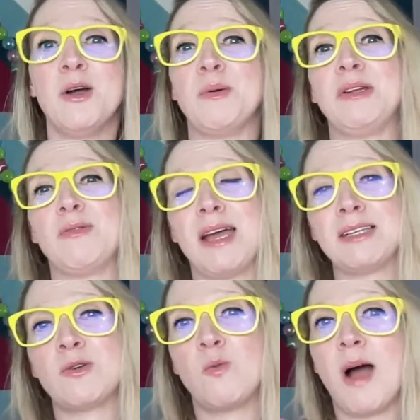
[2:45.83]
We don't
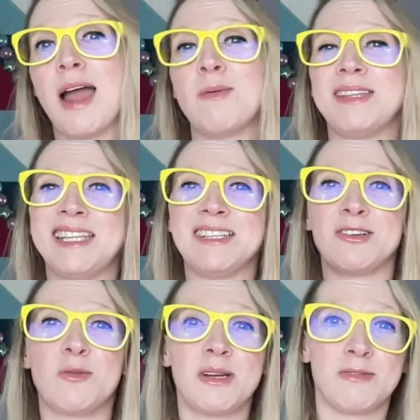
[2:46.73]
ask why when things are
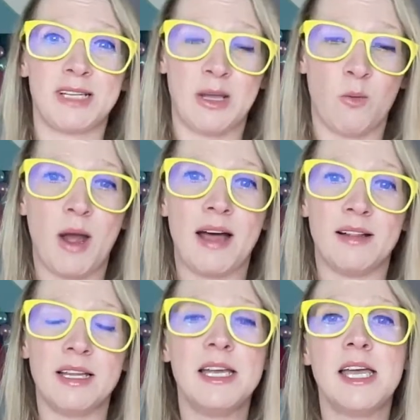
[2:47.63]
going really well.